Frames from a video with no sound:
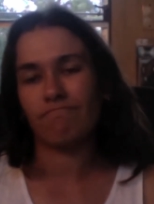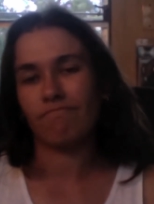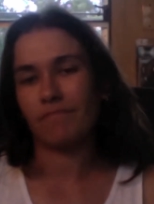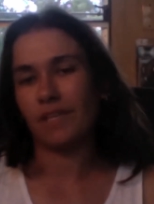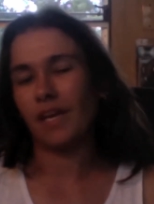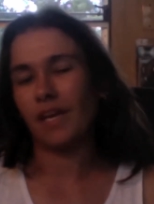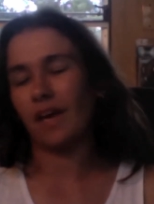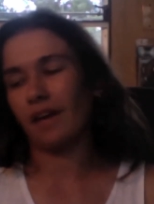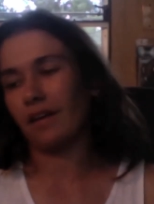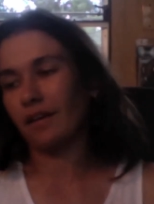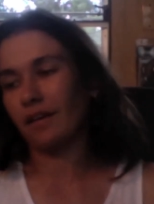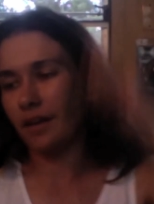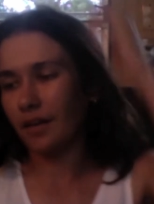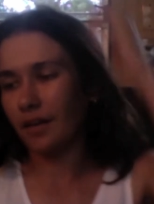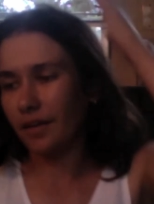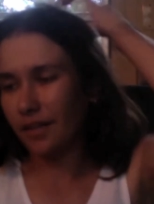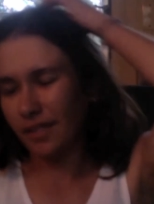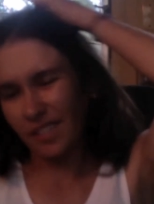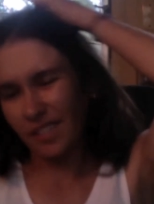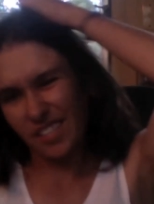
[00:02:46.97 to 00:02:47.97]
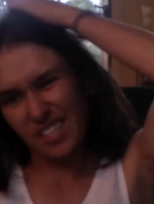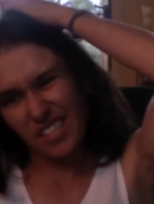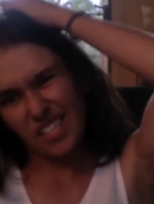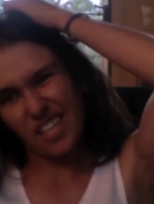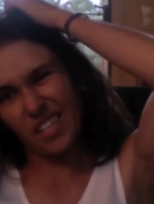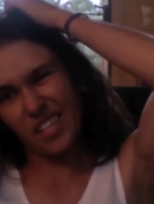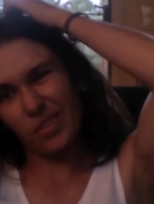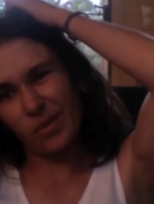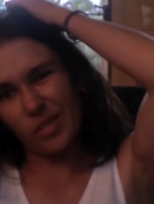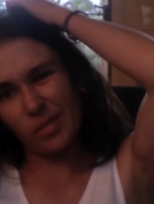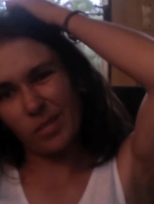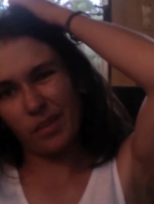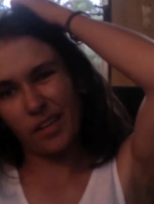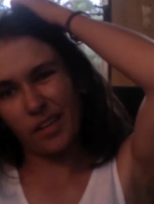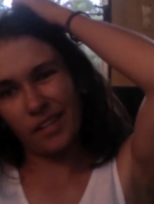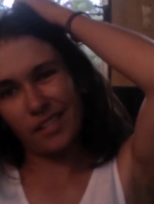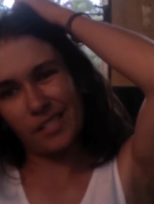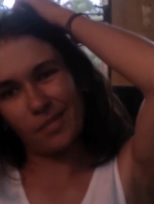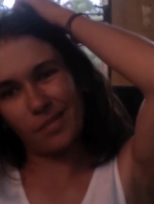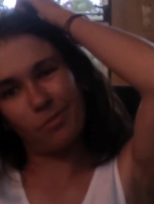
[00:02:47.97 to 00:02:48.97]
yeah, how to
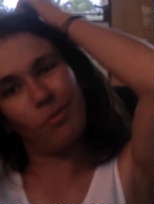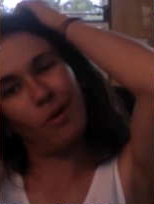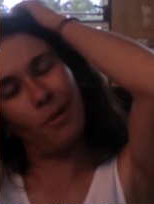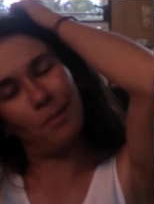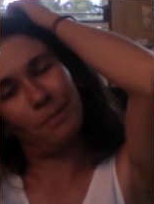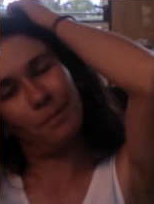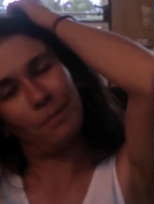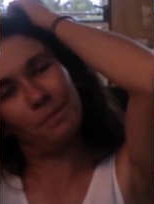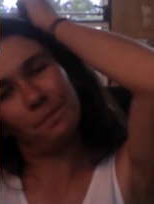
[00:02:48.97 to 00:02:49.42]
explain this one?